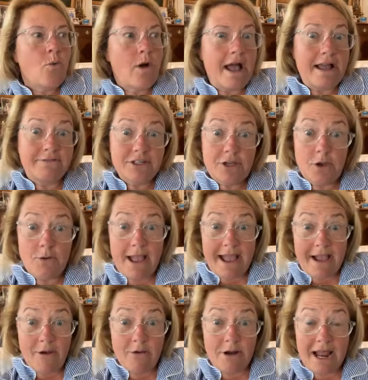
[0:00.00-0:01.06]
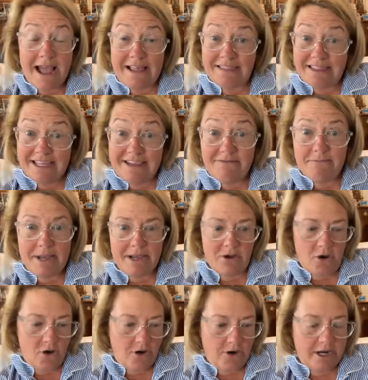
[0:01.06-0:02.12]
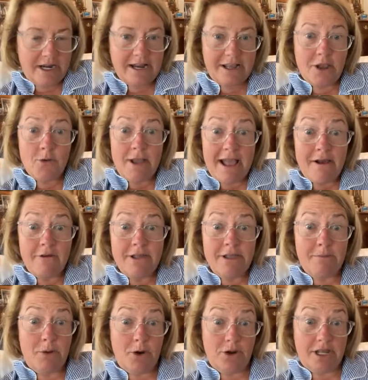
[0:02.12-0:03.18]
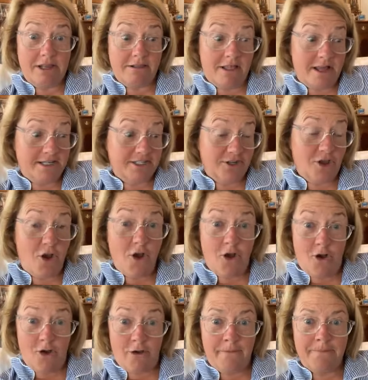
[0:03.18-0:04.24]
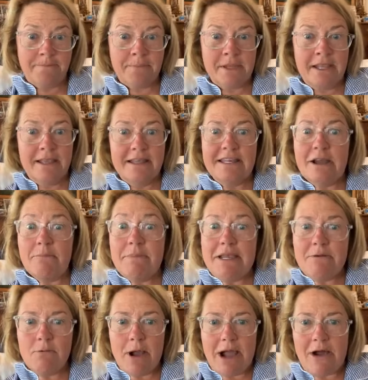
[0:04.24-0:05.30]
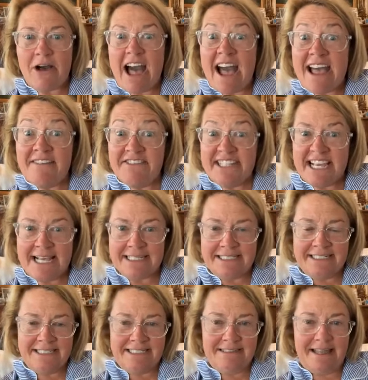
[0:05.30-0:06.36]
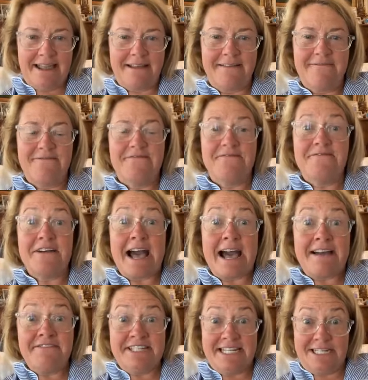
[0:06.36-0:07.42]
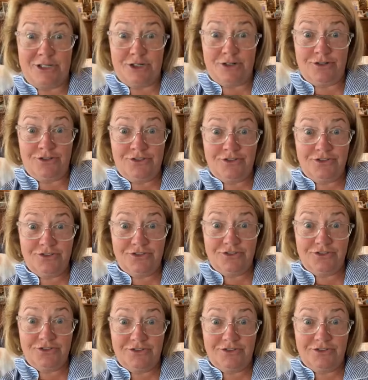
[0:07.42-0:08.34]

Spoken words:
Well, I have to go out. I leave my cart, and I go out in the parking lot to call. Now, meanwhile, I have texted like five teachers.